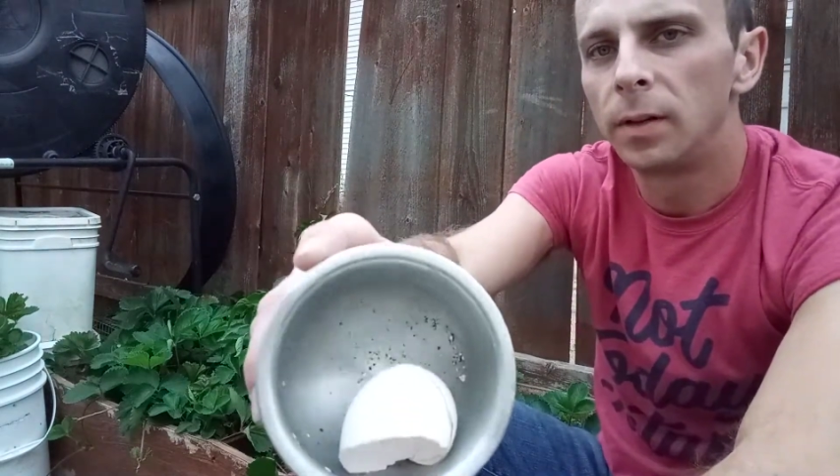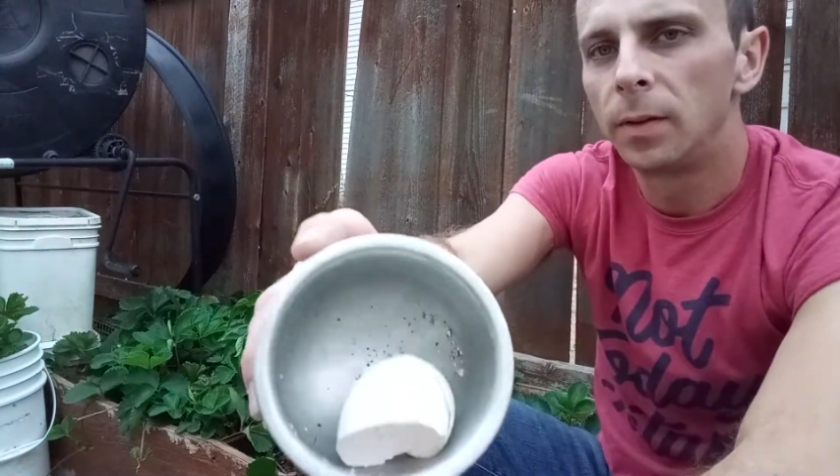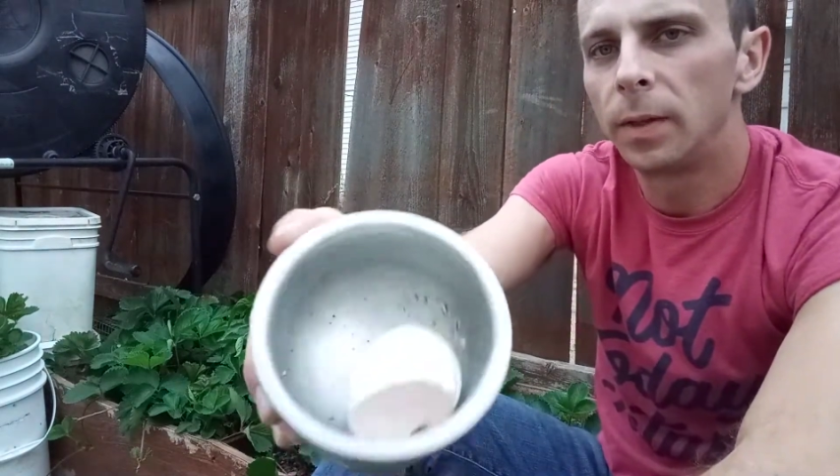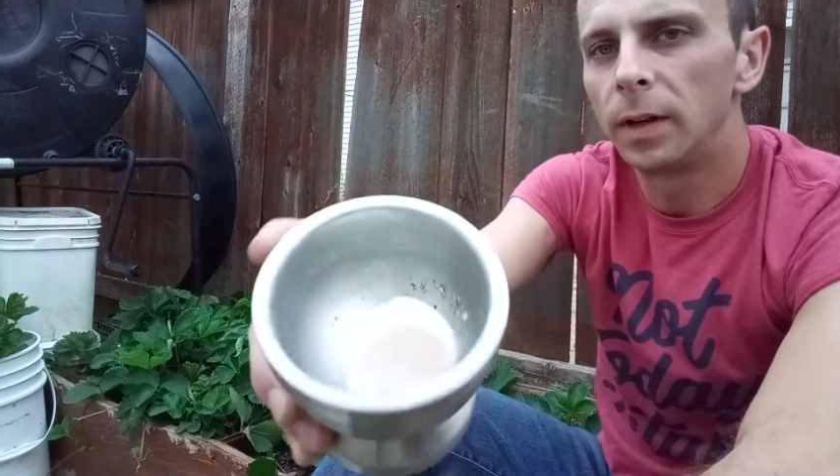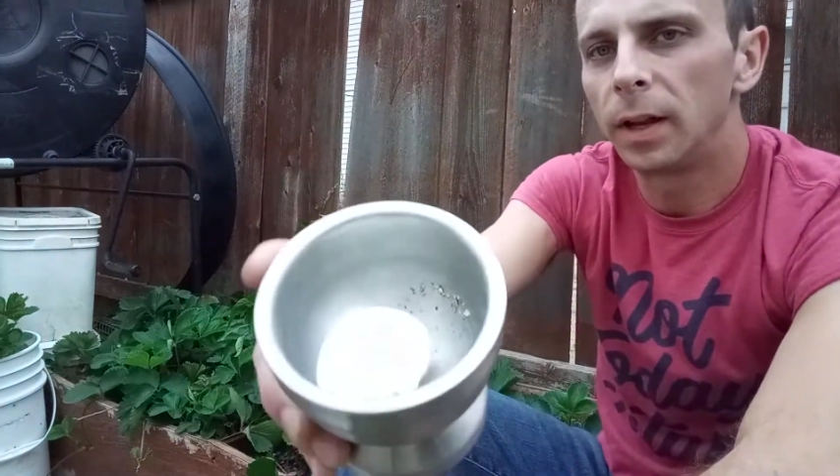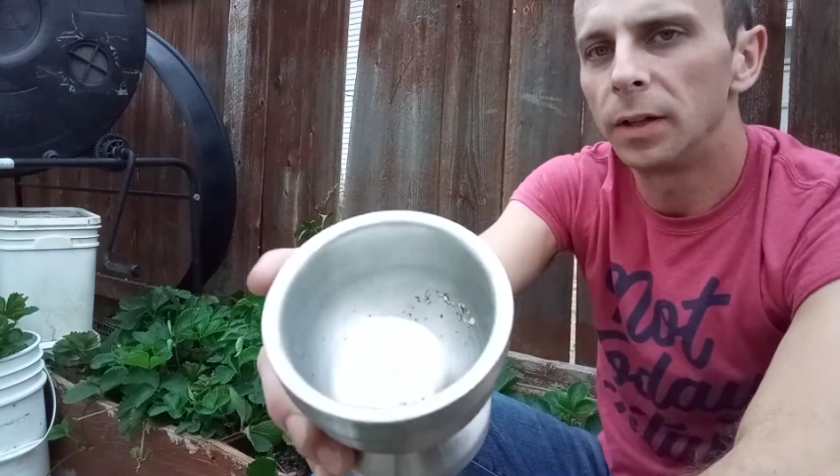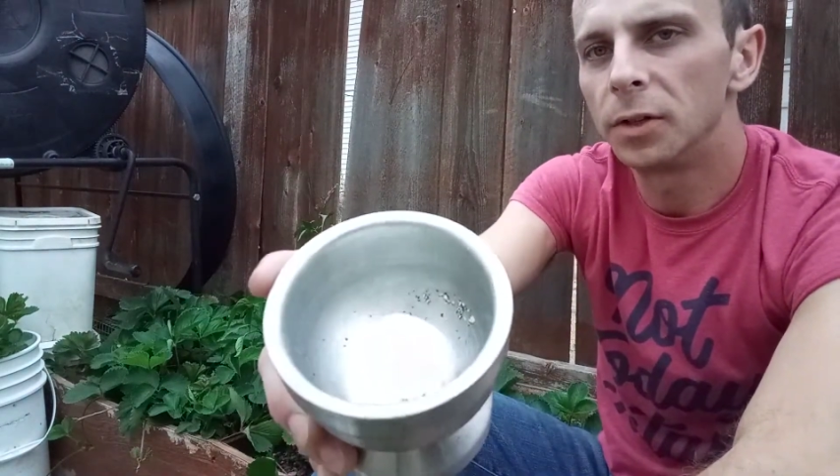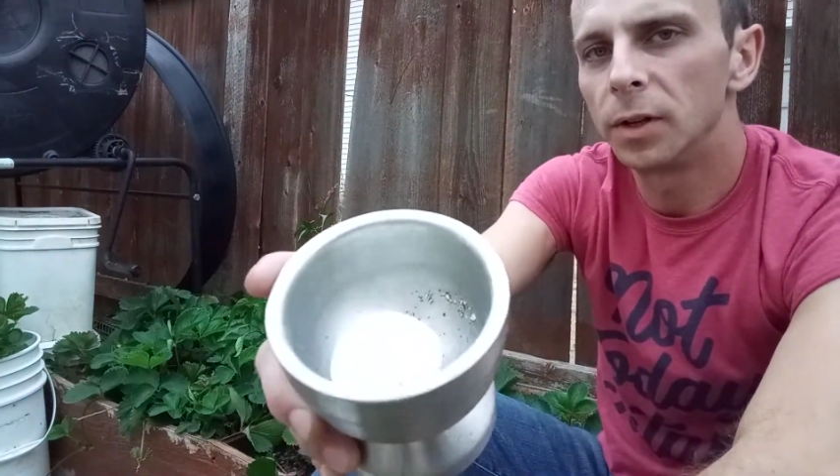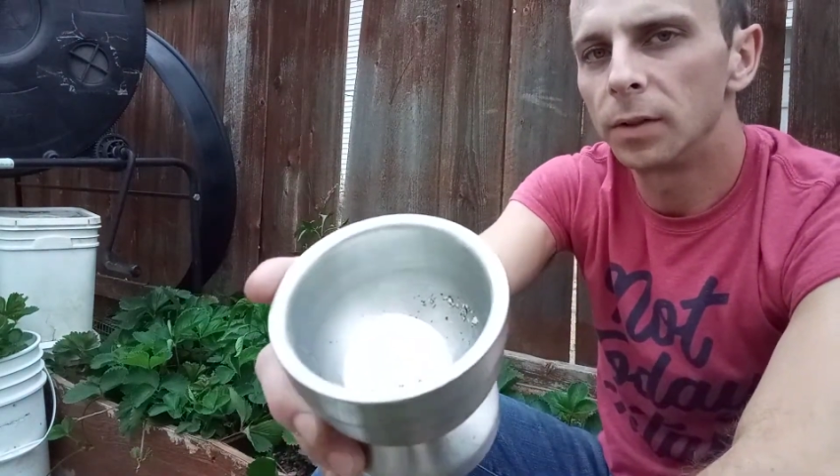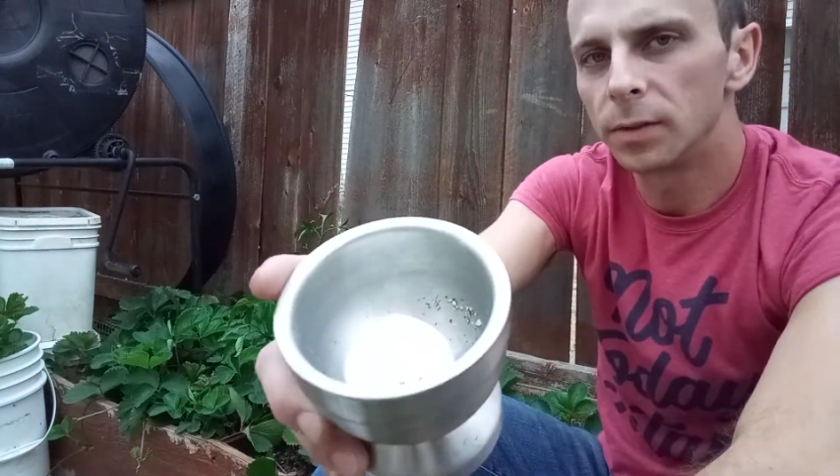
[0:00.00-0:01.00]
than
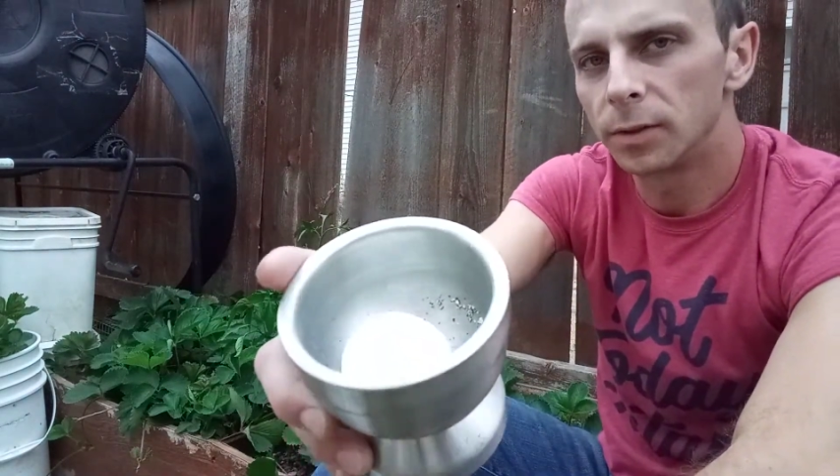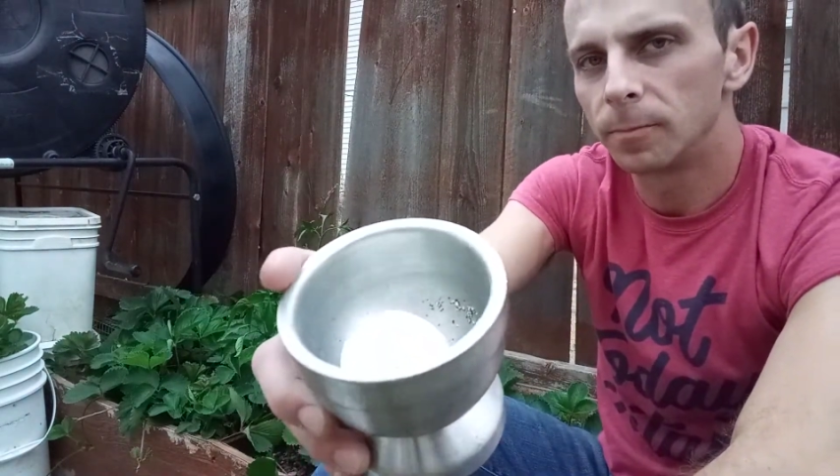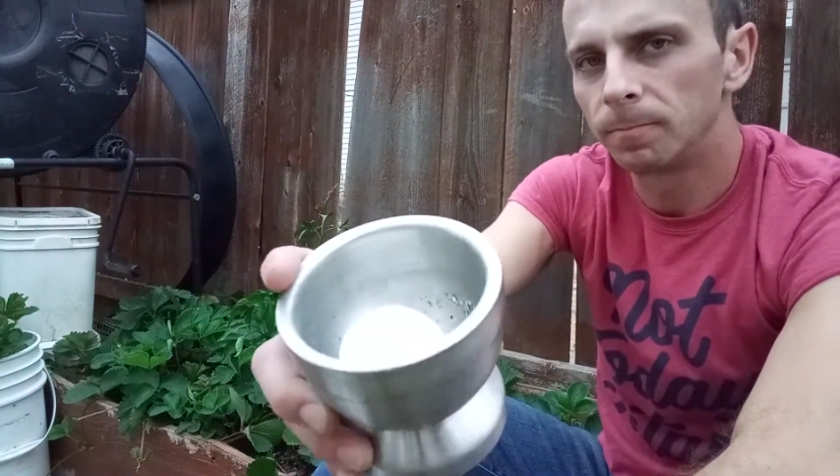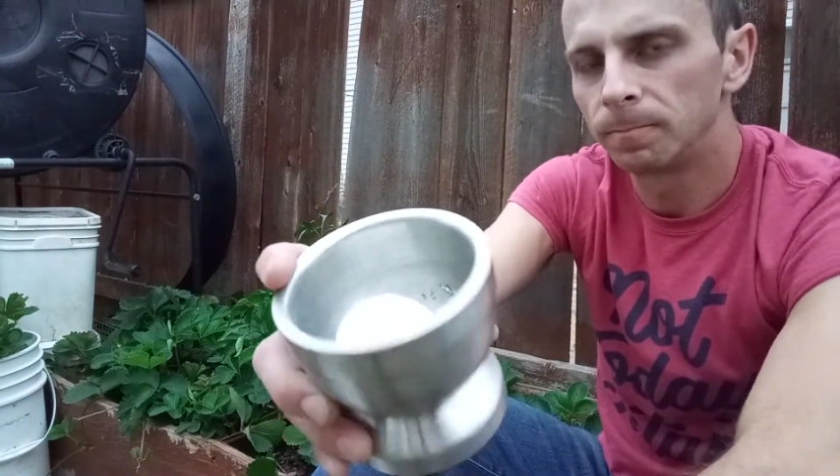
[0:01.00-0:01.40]
eggshells.